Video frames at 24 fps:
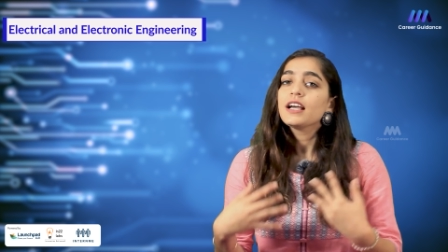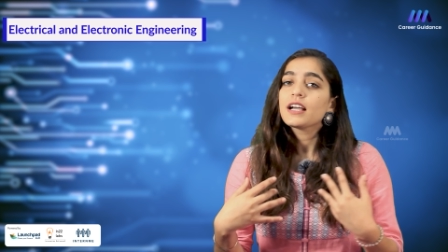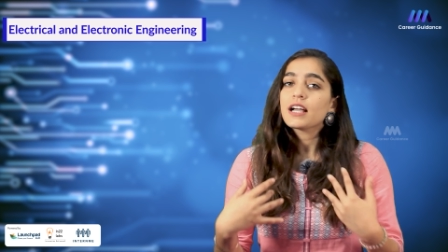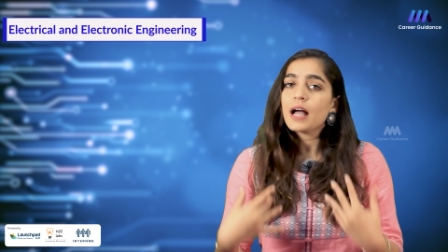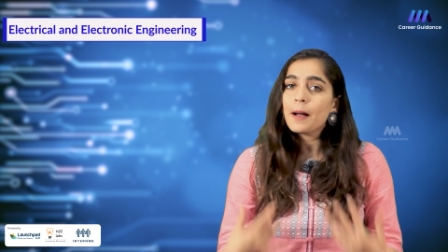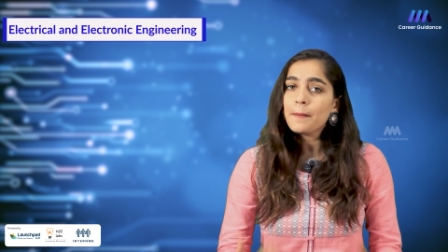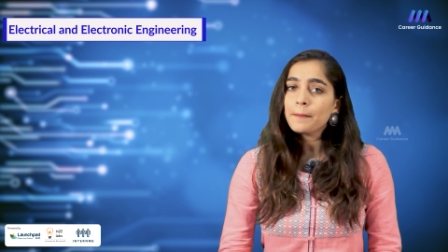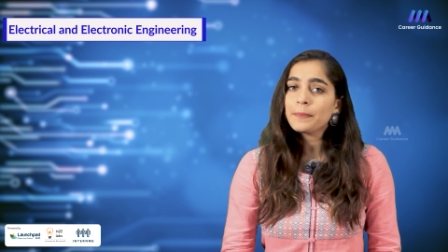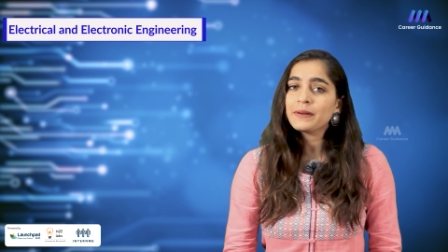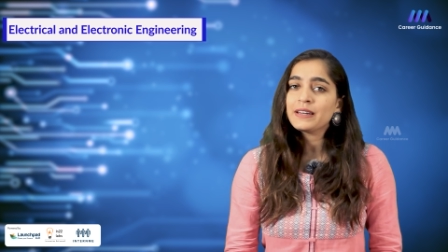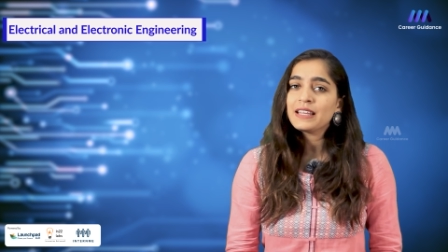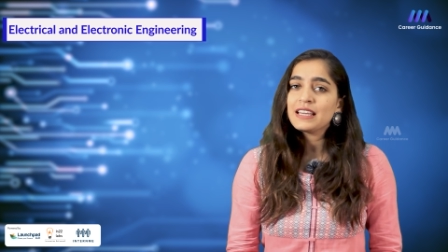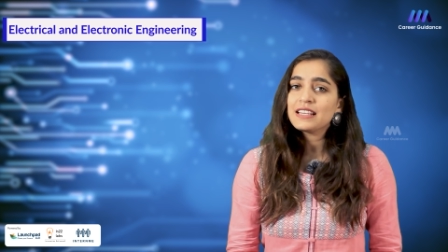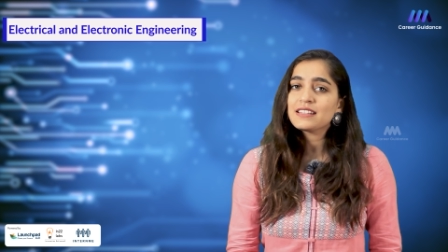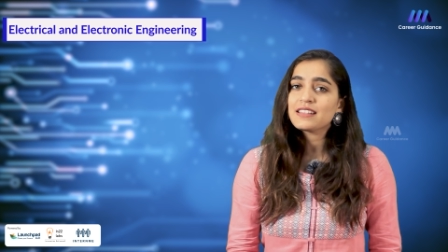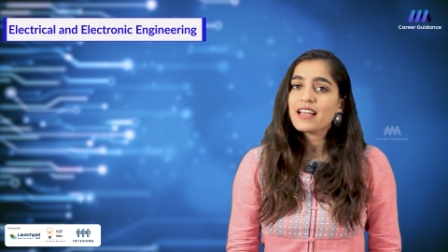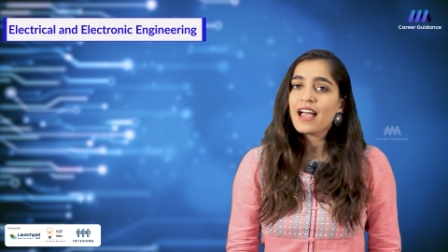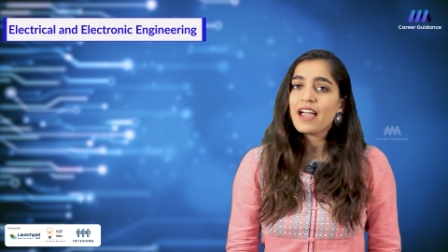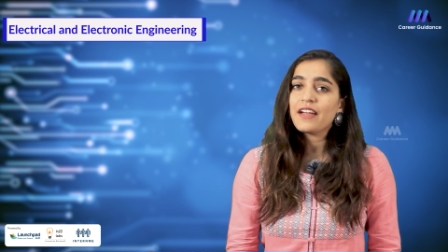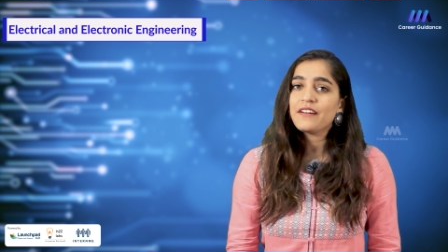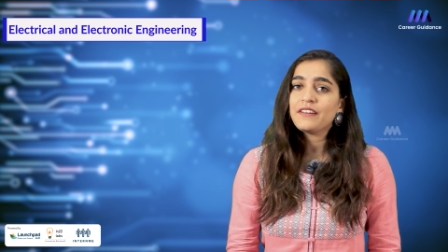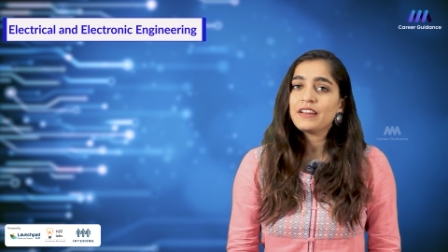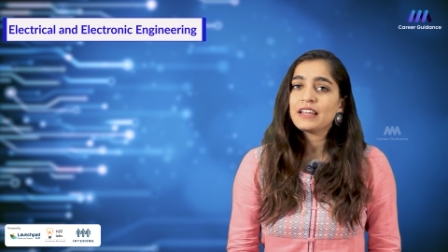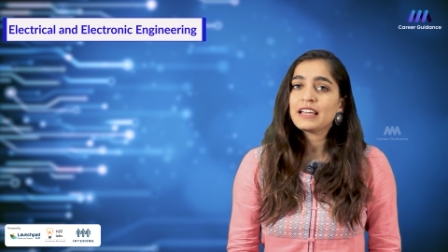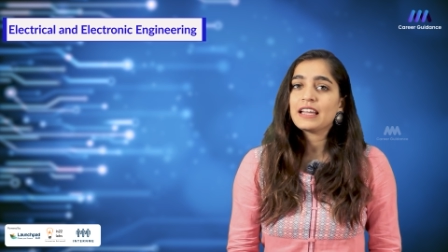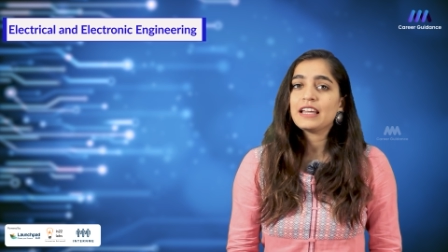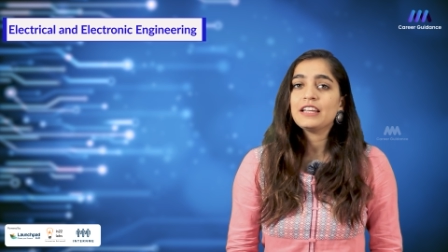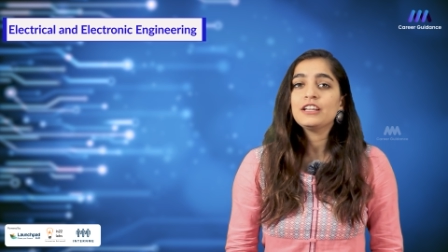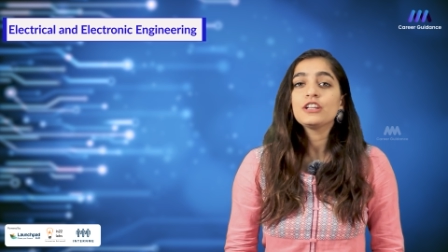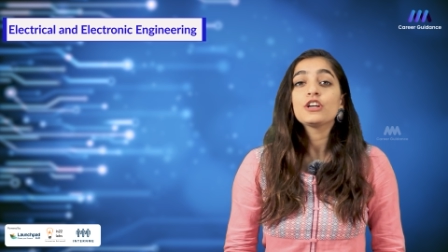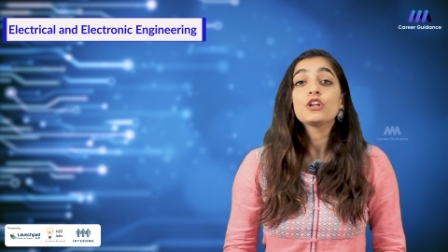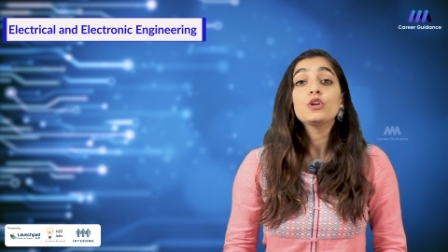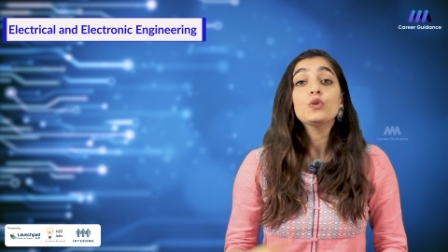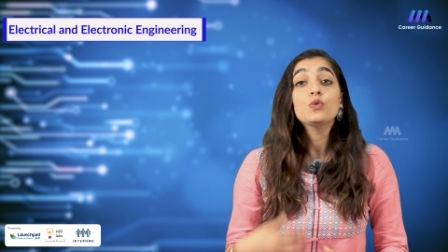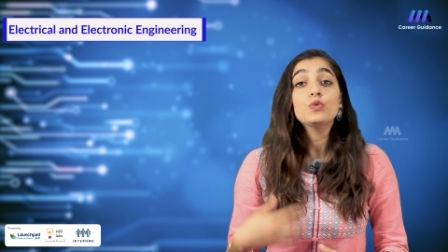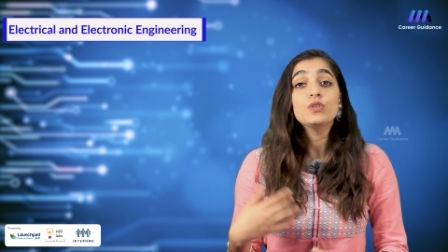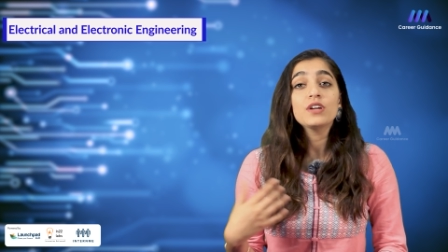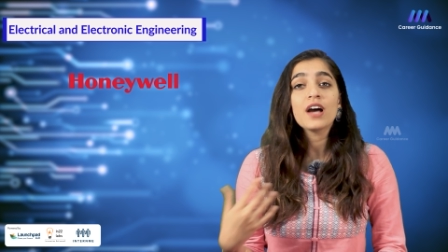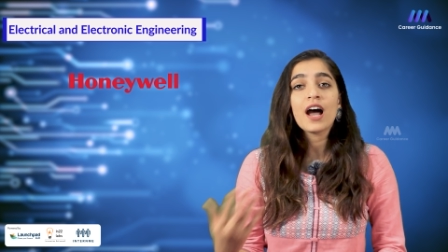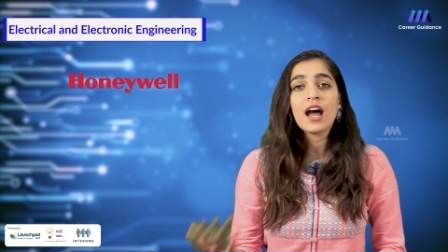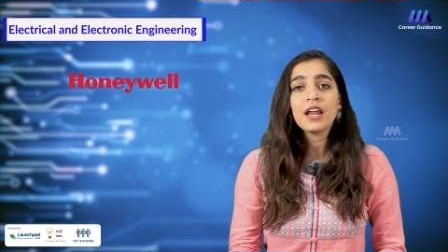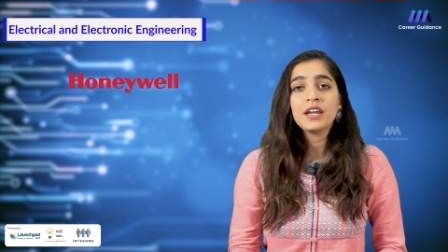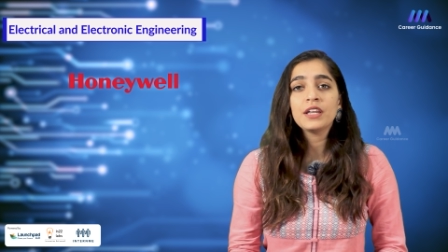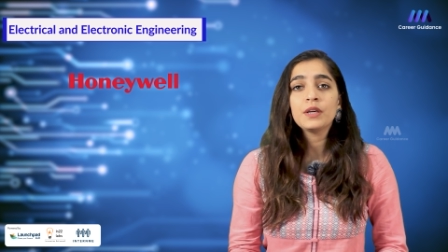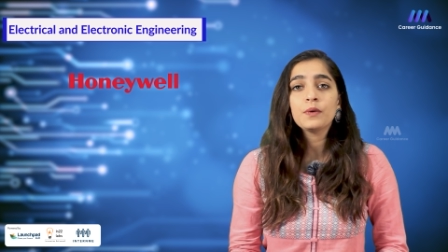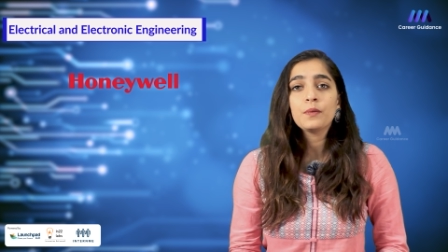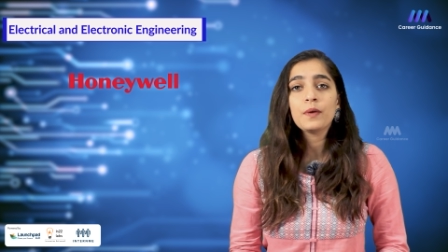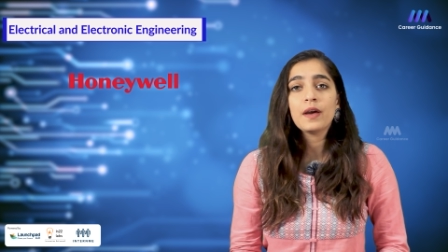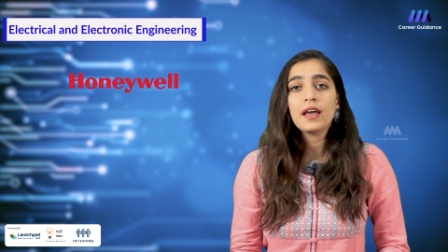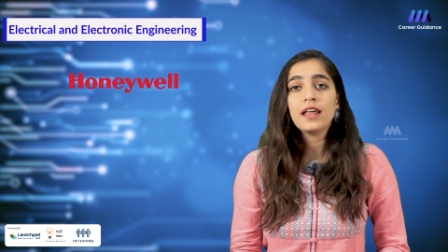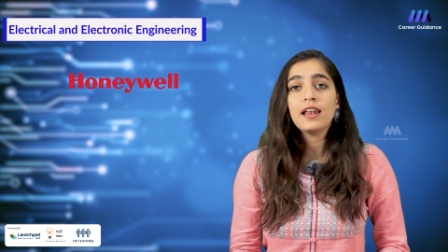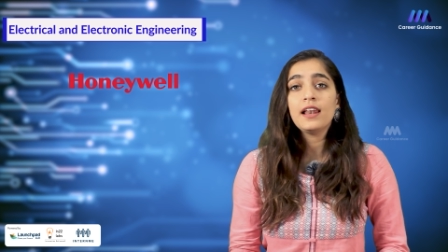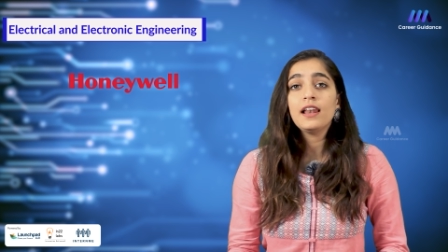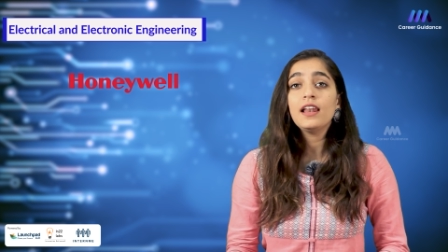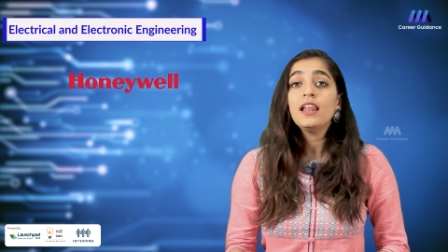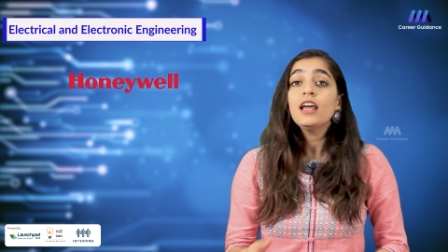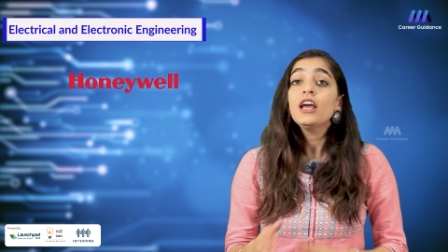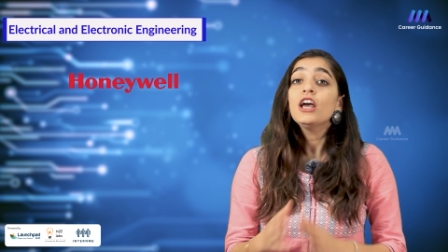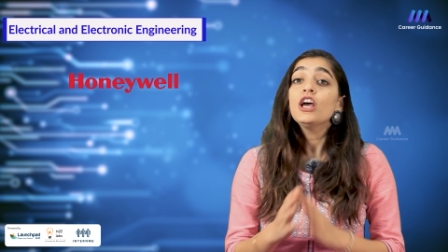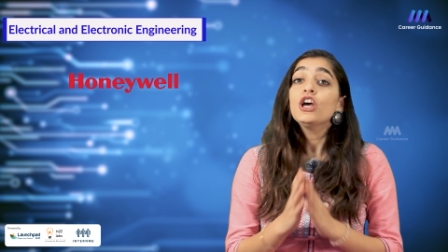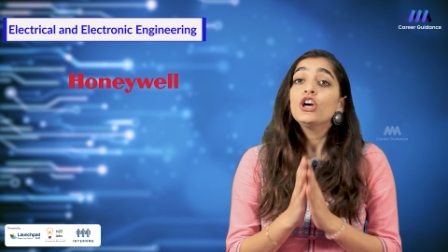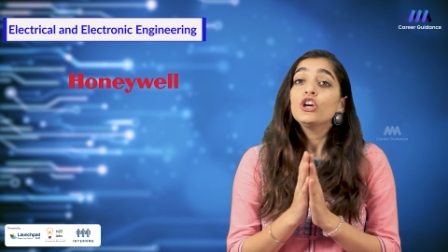Companies hiring include Honeywell,